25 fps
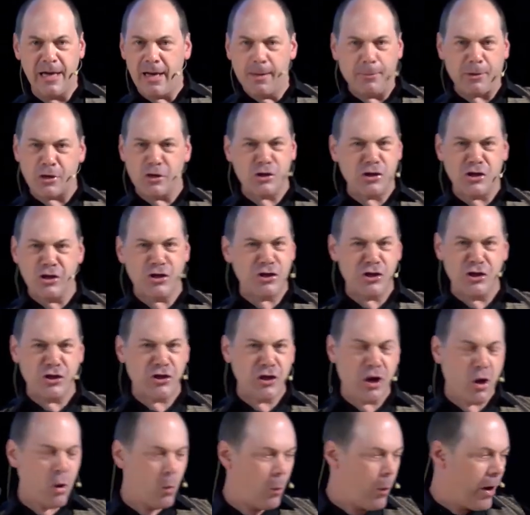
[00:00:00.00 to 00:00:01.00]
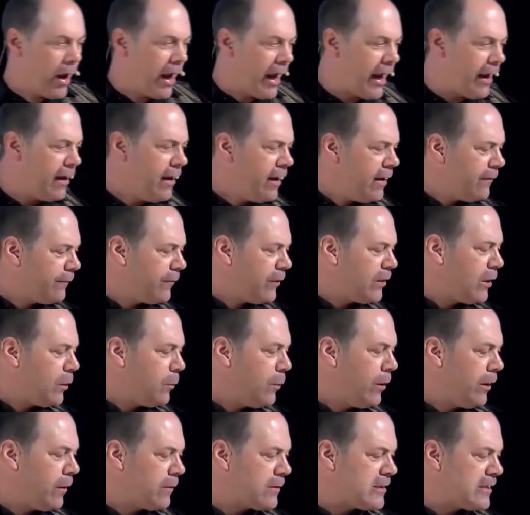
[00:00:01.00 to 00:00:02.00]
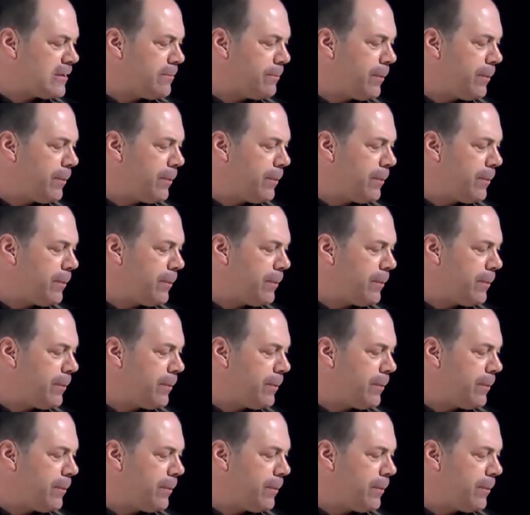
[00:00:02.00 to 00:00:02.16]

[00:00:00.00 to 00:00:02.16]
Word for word: because this is no way for the world to